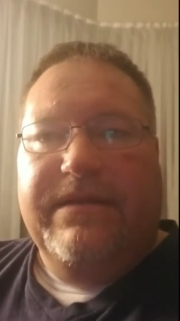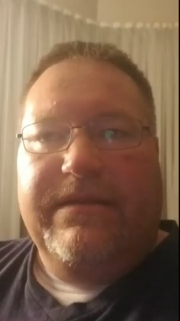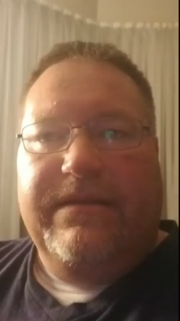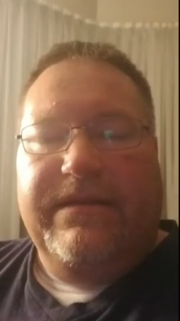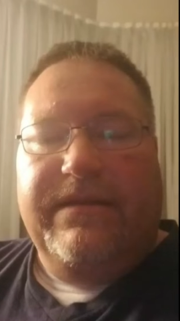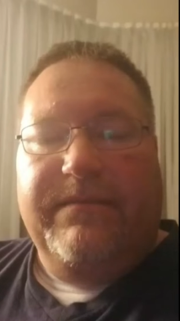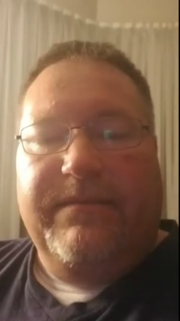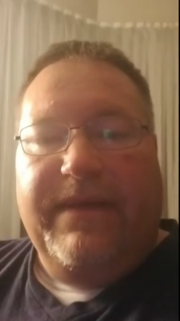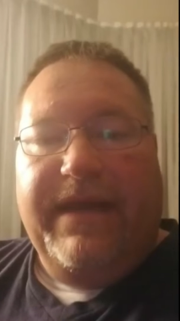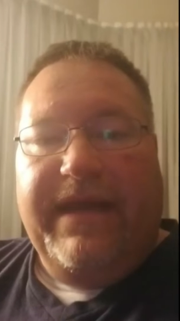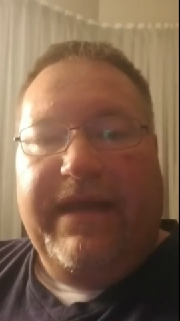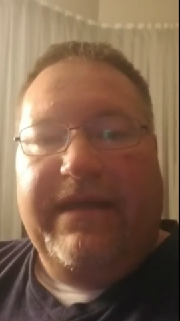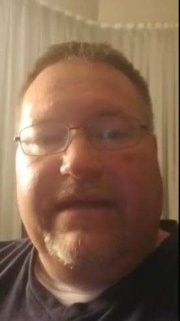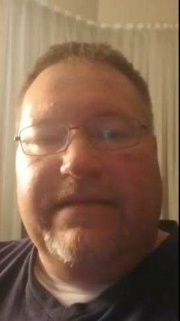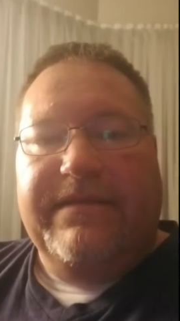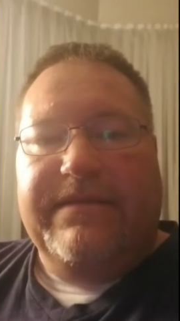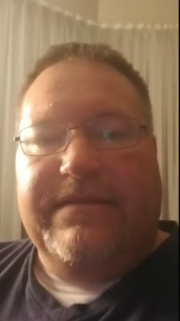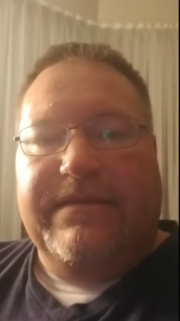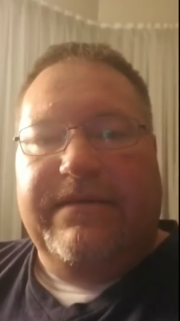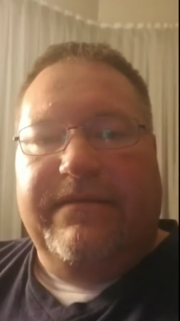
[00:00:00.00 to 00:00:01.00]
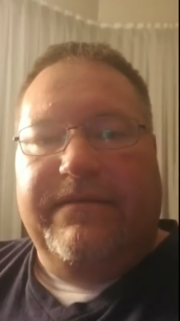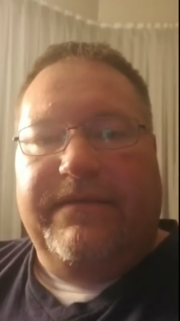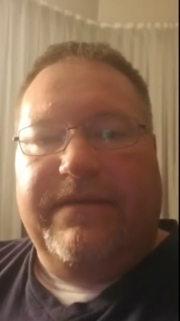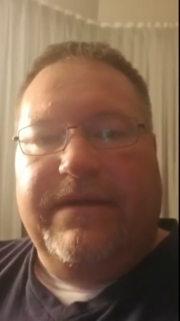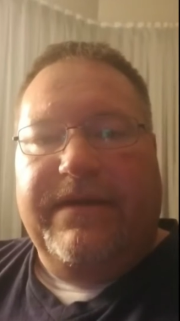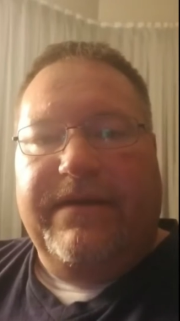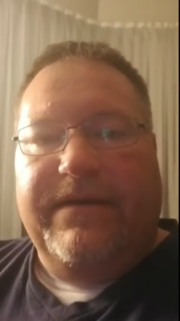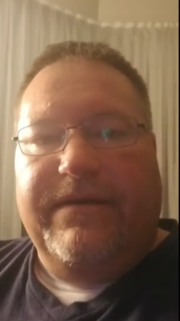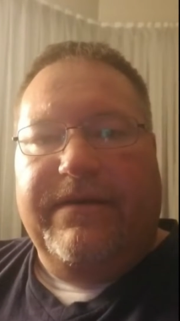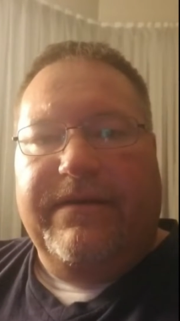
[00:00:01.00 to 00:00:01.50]
the demands of
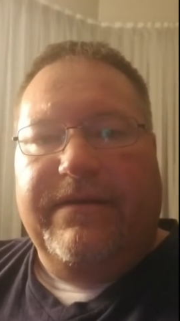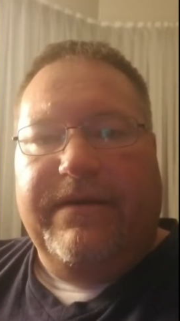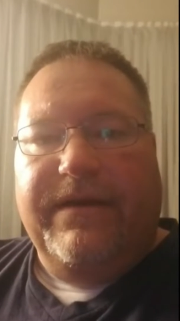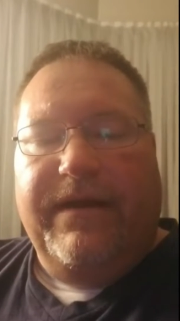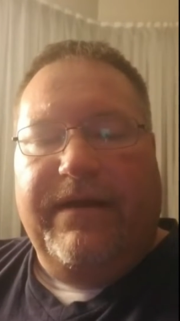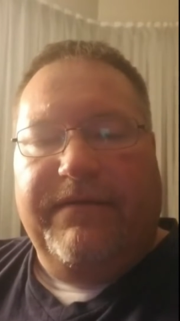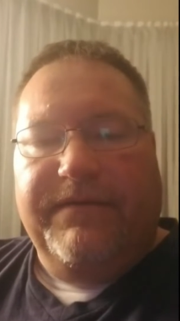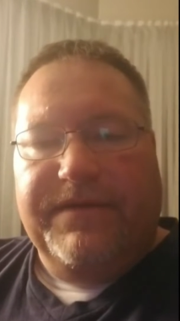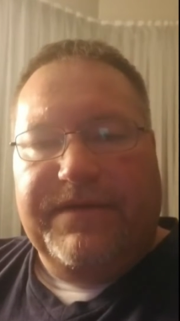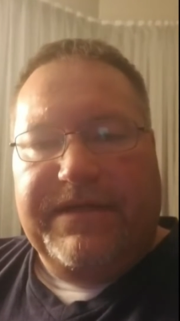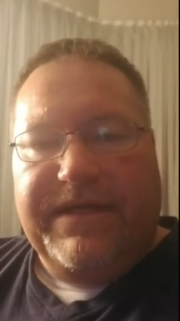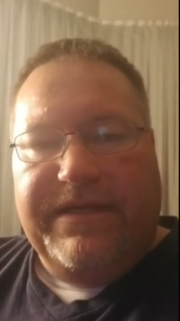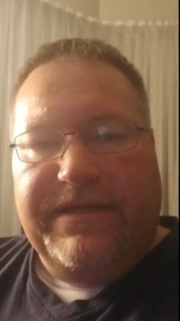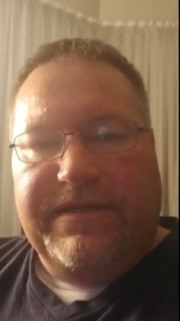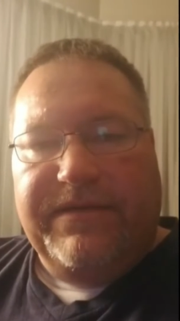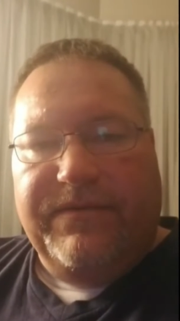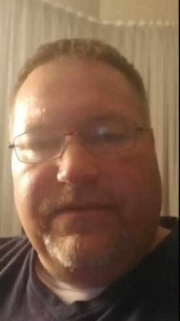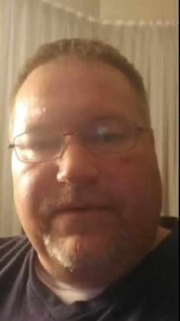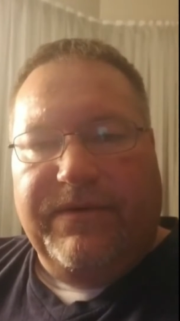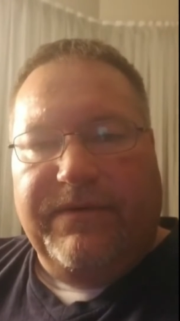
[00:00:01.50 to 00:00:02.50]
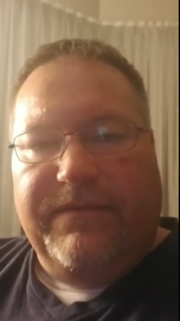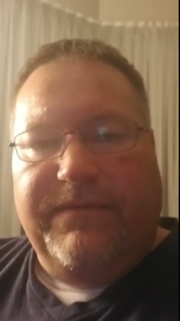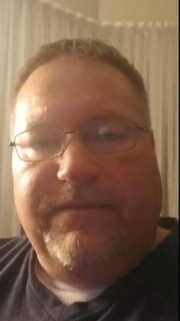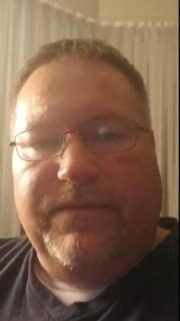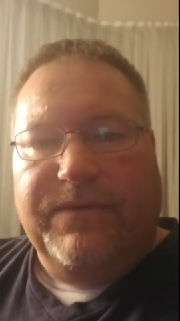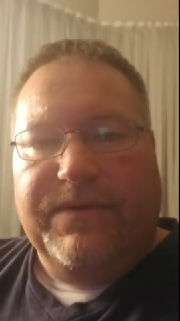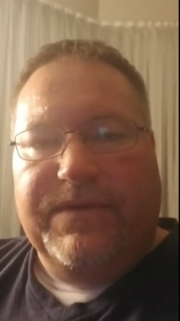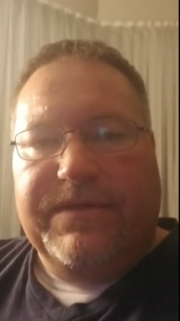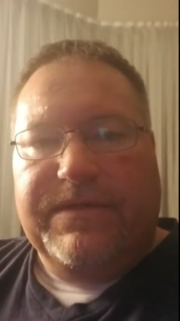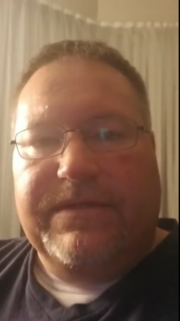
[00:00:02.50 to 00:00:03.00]
their ever changing
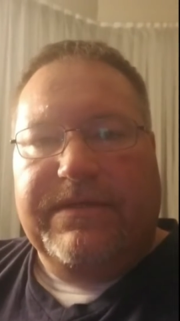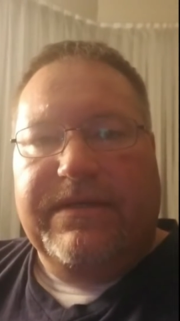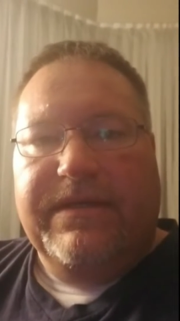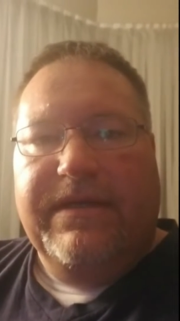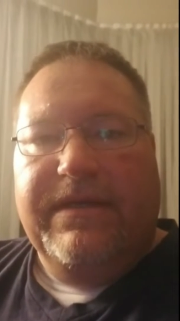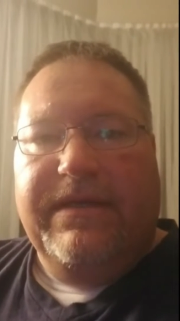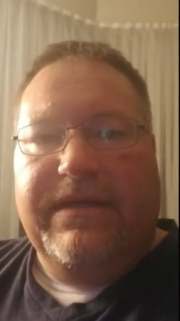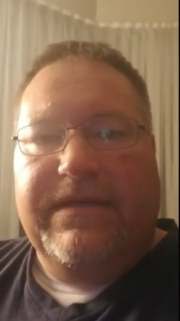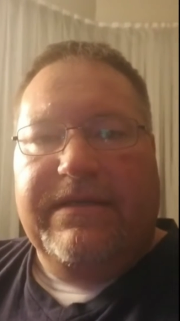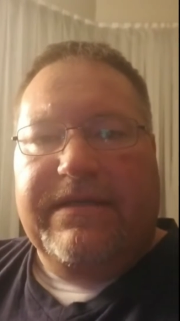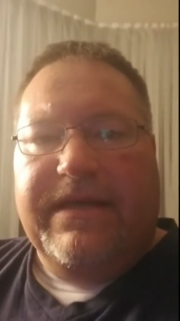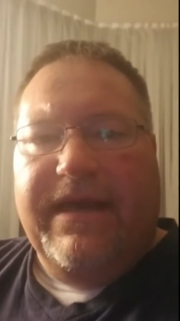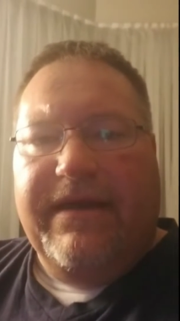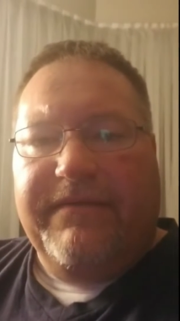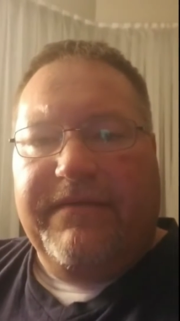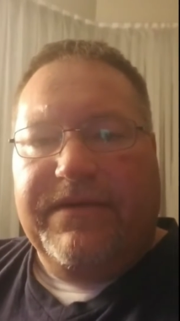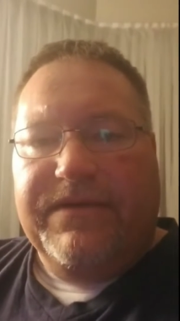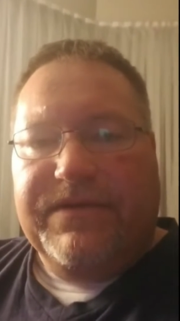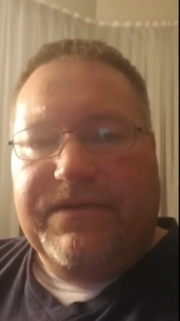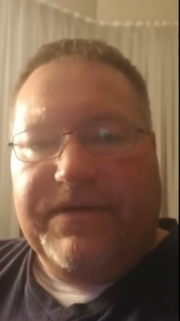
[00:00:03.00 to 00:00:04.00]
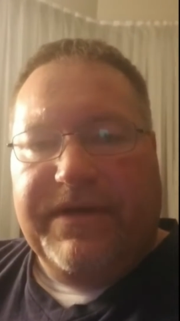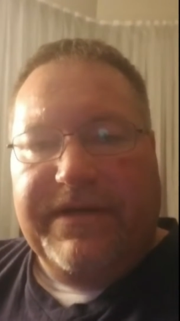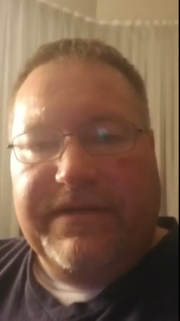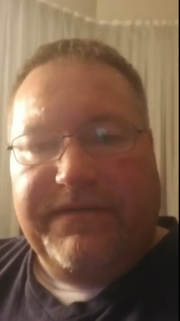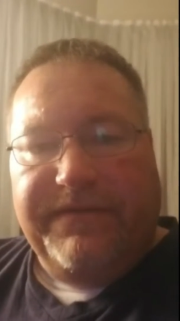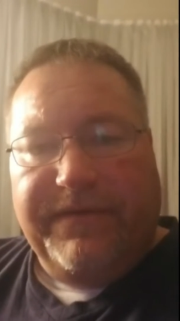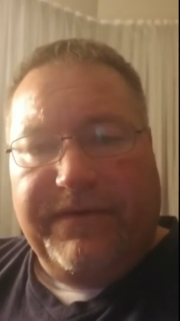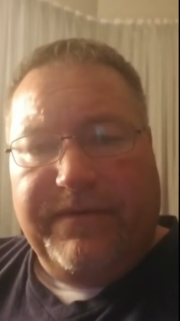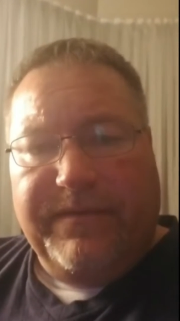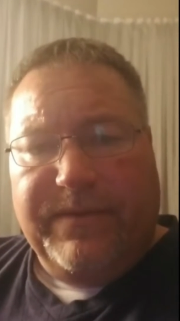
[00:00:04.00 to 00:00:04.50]
workforce and to have those
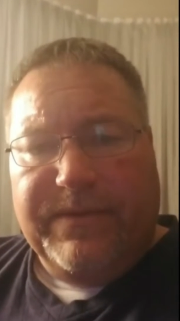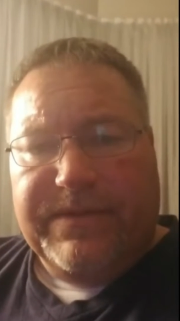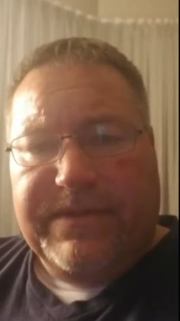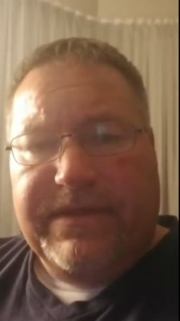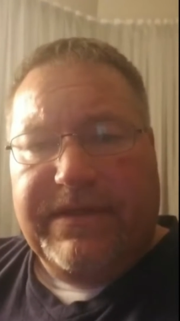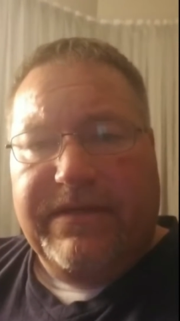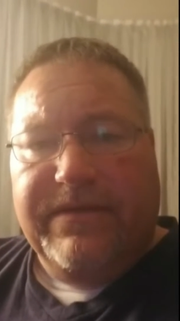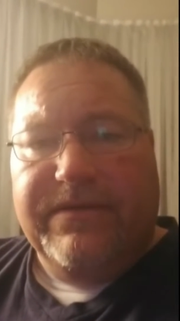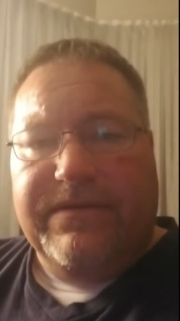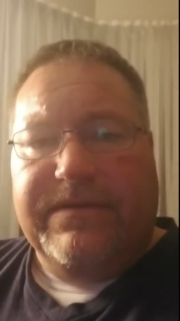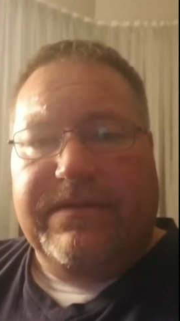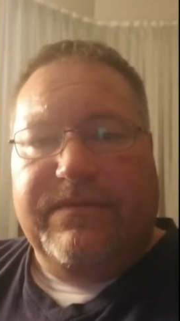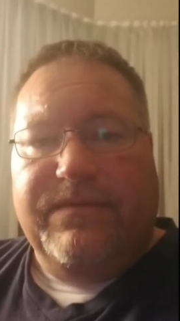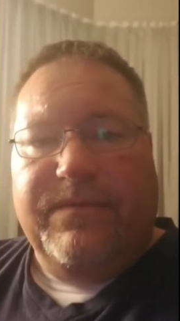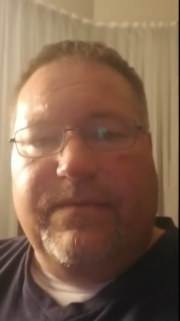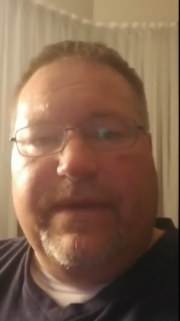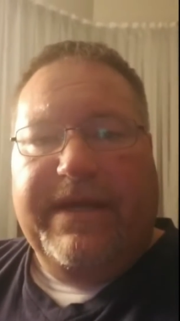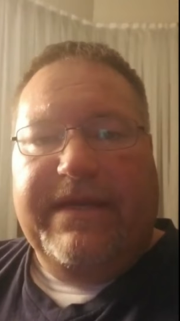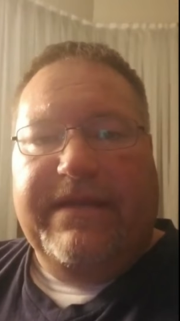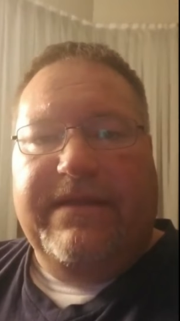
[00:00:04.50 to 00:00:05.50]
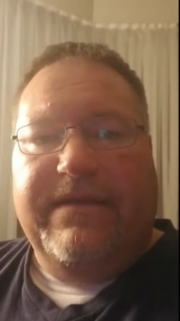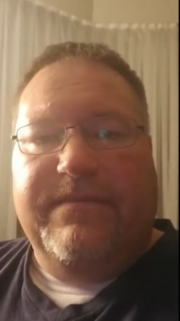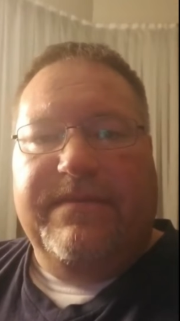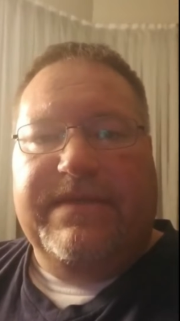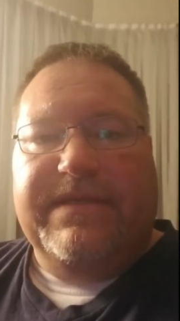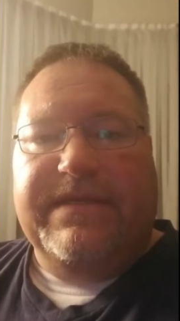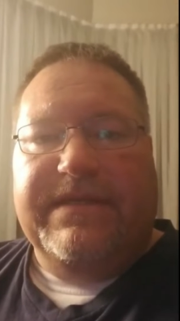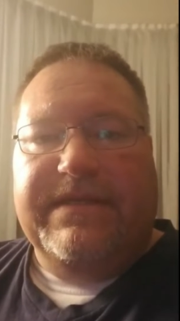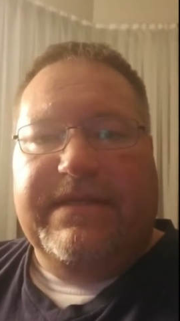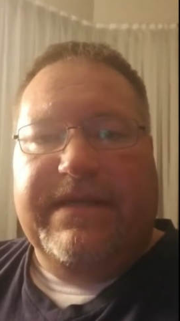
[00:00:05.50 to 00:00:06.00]
transferable skills that will make them
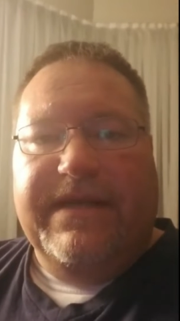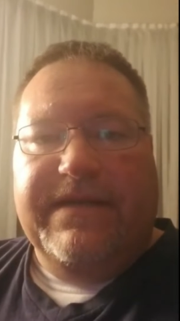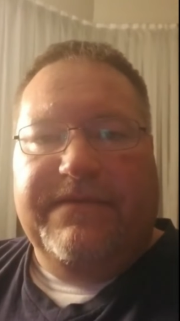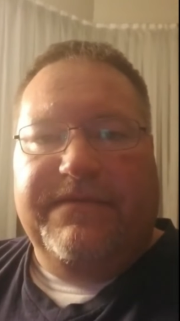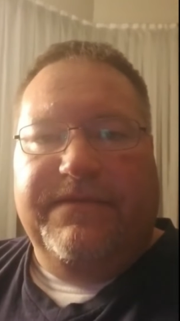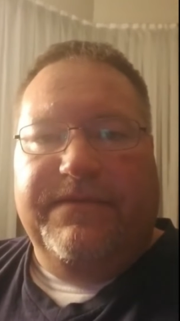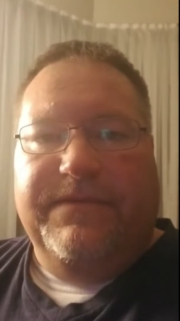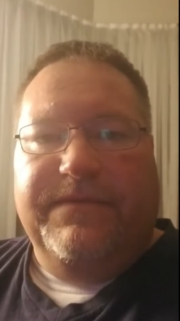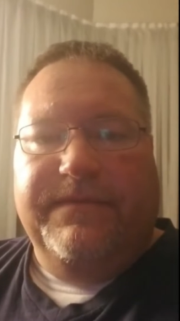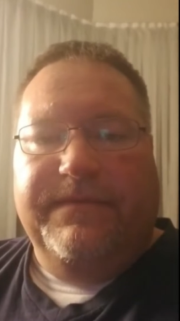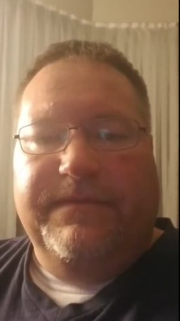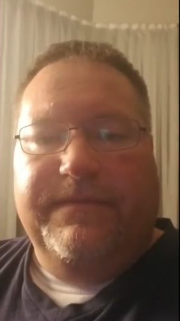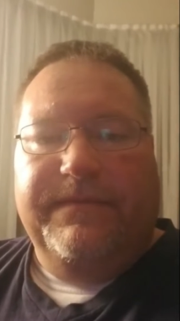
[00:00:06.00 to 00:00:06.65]
successful.